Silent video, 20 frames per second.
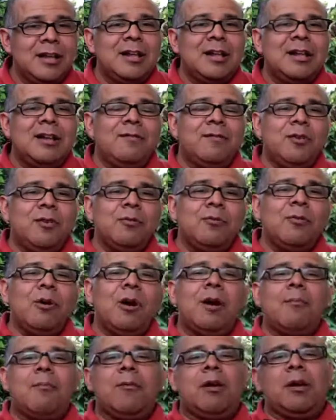if you want
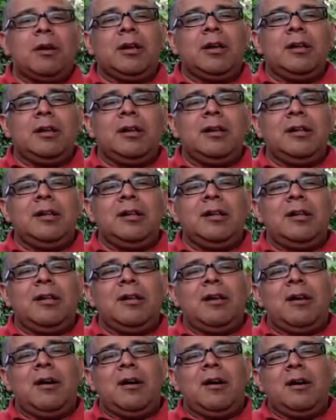to market
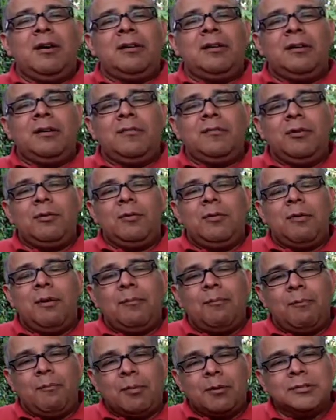if you're a
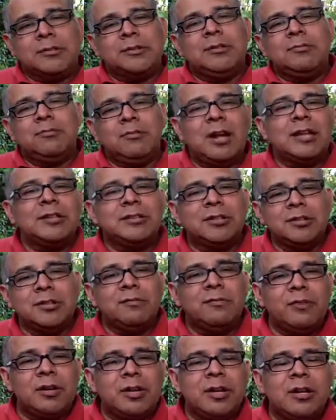person who likes to do
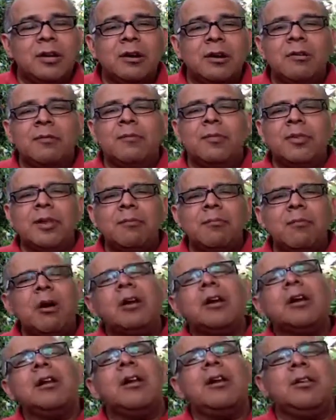video, then market on